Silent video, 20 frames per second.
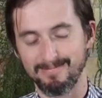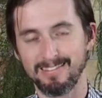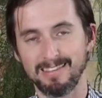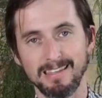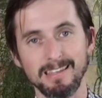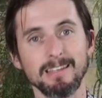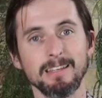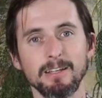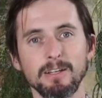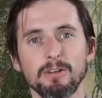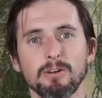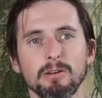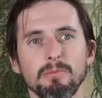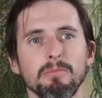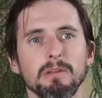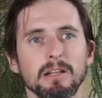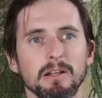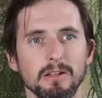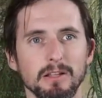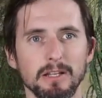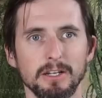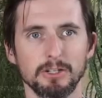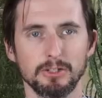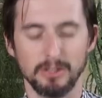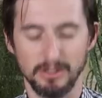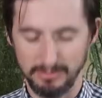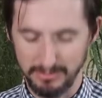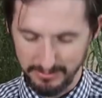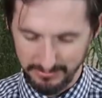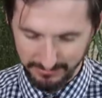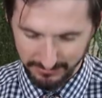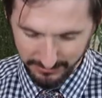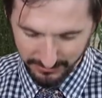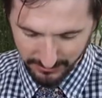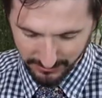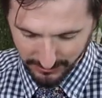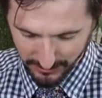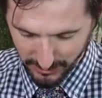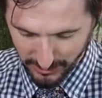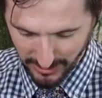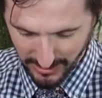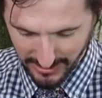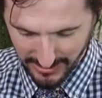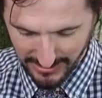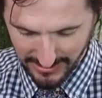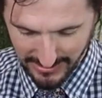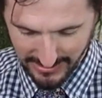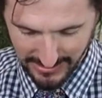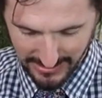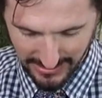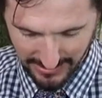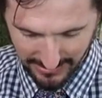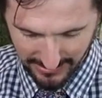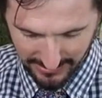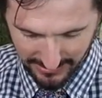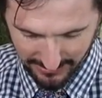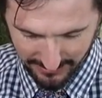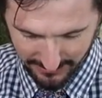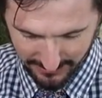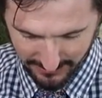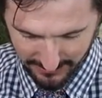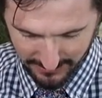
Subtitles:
you can be in a lot of trouble. I'm trying to get it out of there.